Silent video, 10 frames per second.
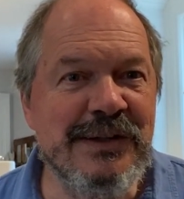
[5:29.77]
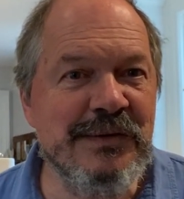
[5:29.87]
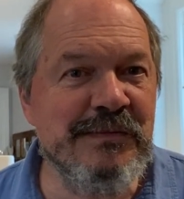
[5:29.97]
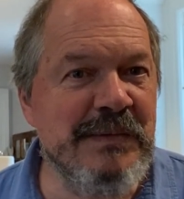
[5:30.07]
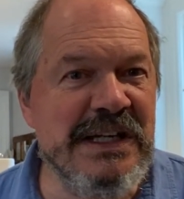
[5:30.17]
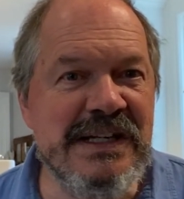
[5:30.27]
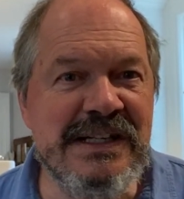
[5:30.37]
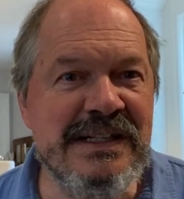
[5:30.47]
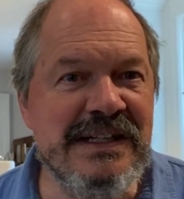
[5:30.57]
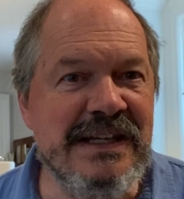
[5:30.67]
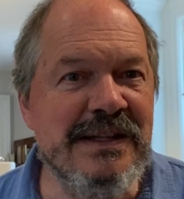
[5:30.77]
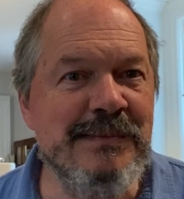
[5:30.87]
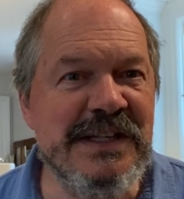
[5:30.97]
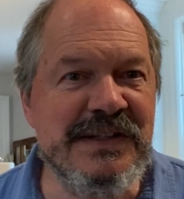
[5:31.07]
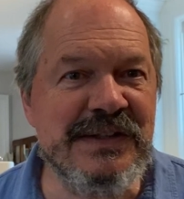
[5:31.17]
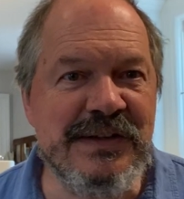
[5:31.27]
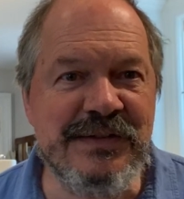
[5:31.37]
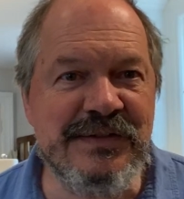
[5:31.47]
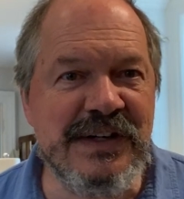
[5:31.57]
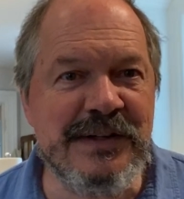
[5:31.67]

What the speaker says: We've been in the midst of